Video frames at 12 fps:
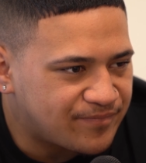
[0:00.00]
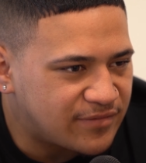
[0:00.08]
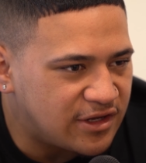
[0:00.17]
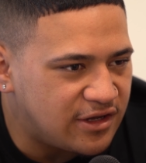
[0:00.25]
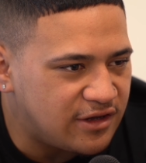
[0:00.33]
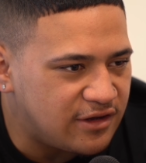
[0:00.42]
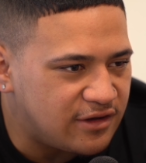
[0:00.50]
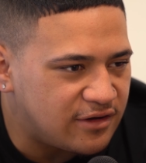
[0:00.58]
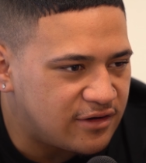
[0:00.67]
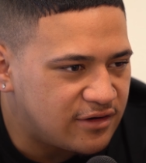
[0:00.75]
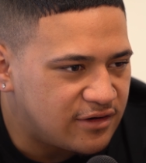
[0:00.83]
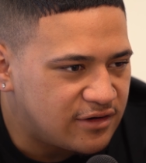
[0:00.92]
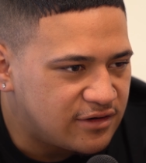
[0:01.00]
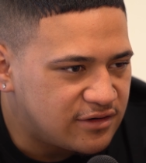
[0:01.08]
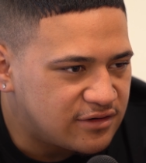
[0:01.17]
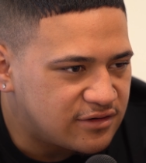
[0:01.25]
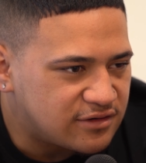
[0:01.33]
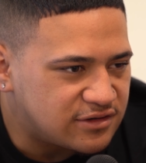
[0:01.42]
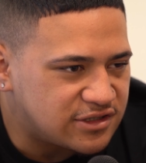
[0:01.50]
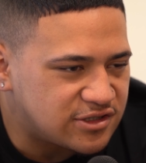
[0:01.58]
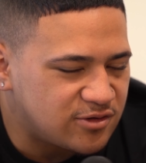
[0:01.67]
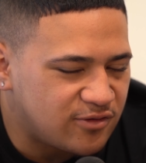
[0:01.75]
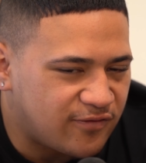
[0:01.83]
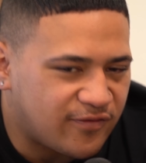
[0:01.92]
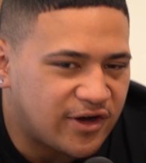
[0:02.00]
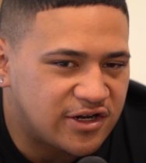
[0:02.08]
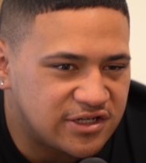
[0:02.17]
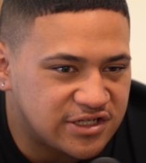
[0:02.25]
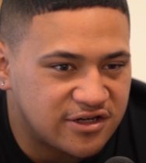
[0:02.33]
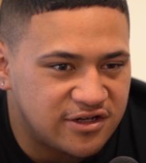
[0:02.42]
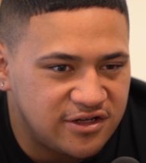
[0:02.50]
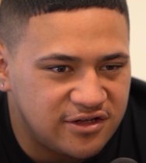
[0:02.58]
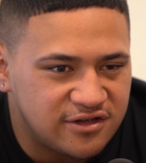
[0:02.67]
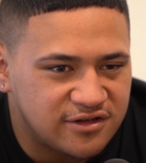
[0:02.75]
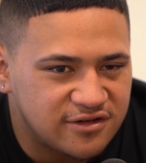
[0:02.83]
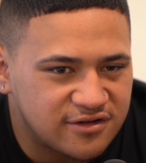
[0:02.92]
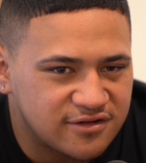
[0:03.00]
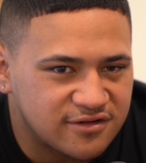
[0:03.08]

to. Yeah. You know, because there's little fuckers out here,